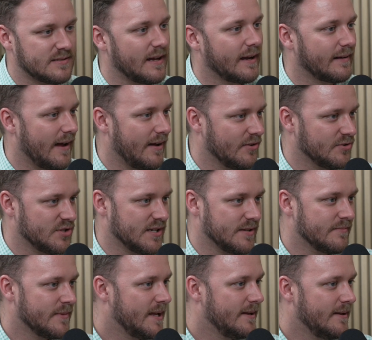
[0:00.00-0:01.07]
technology?
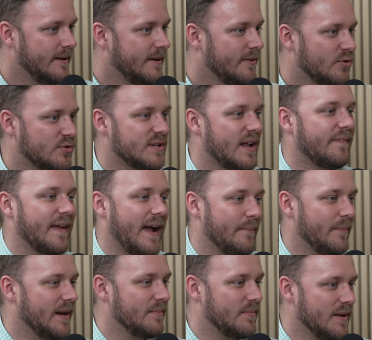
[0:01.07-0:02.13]
There's not that
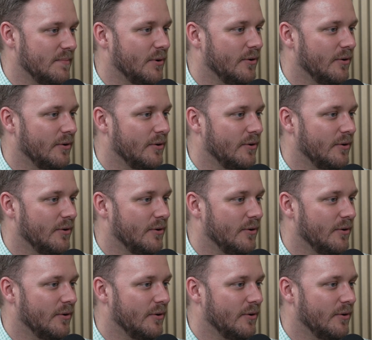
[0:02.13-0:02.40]
many people.